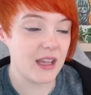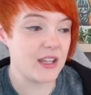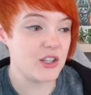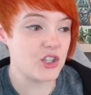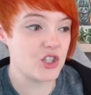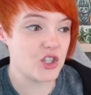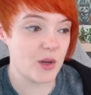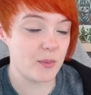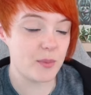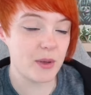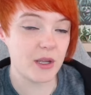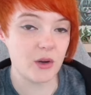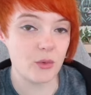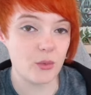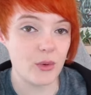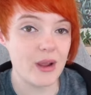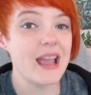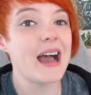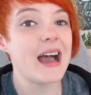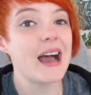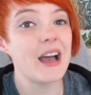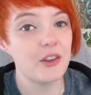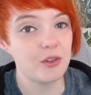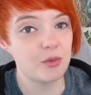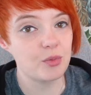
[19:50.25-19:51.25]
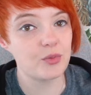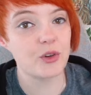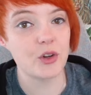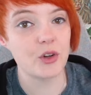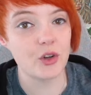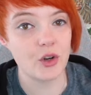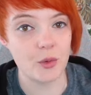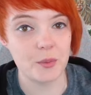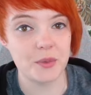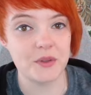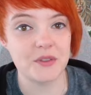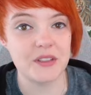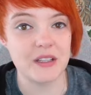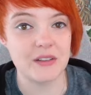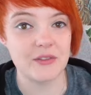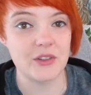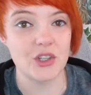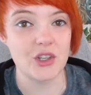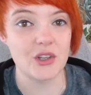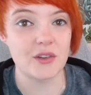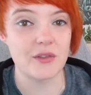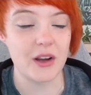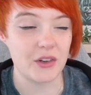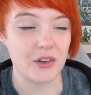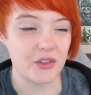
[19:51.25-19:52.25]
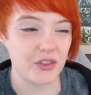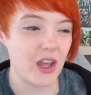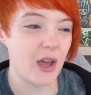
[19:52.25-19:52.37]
and chipping away at, it's probably going to be Steven Universe.